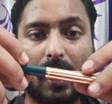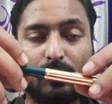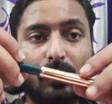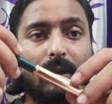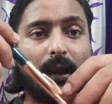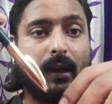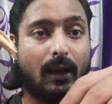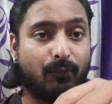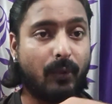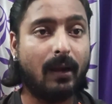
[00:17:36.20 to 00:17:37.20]
I don't think
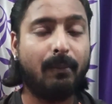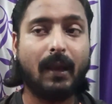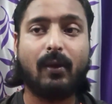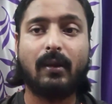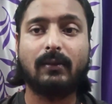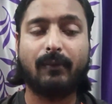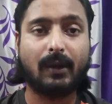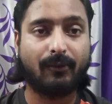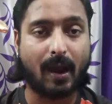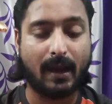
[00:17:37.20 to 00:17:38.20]
it will, because
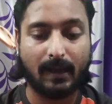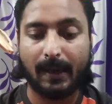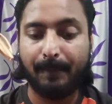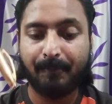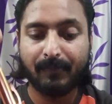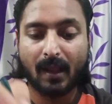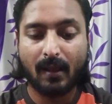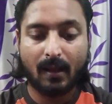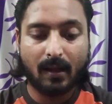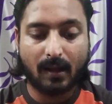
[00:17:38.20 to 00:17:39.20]
of the fine nib.
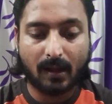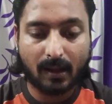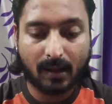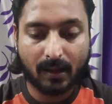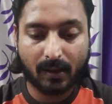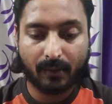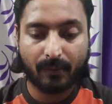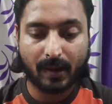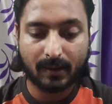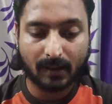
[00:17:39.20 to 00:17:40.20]

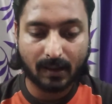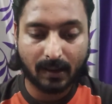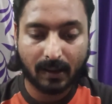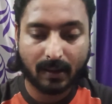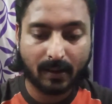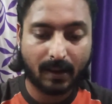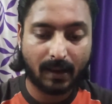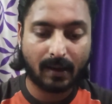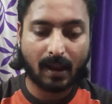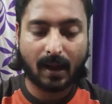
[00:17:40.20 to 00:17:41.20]

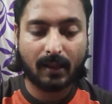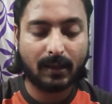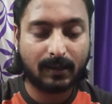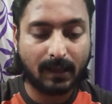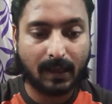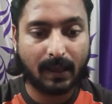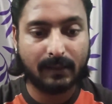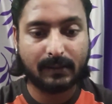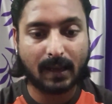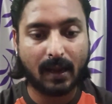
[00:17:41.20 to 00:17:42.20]
And another thing
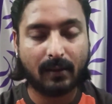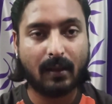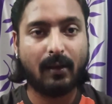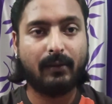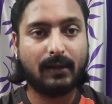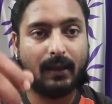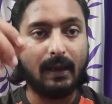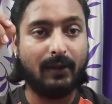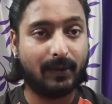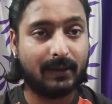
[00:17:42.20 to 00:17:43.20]
is that the
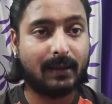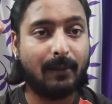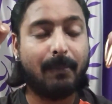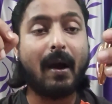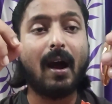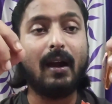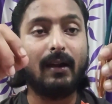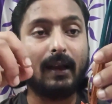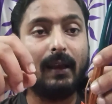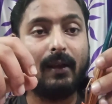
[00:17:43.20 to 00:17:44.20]
interesting
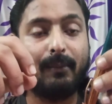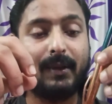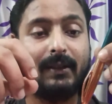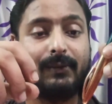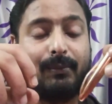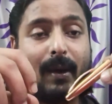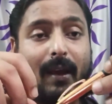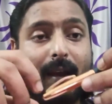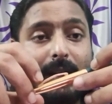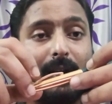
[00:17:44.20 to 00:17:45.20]
part of this
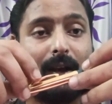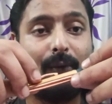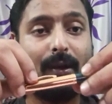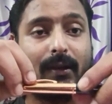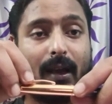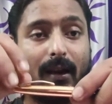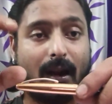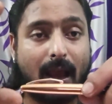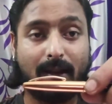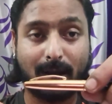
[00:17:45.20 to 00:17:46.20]
pen, which I
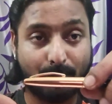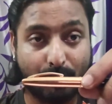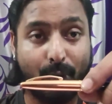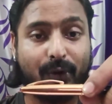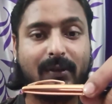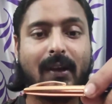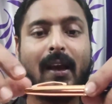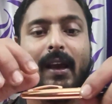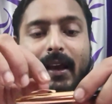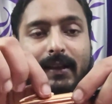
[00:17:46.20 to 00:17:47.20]
like the most,
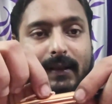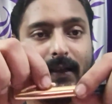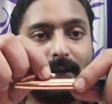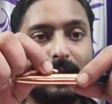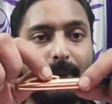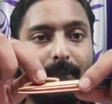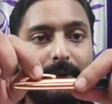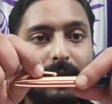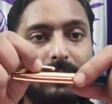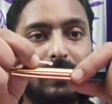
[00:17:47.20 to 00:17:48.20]
is this clip.
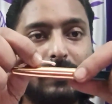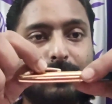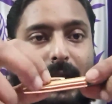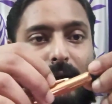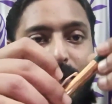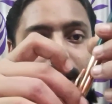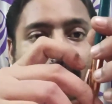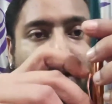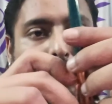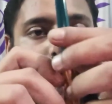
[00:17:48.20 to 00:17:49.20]
It's a spring loaded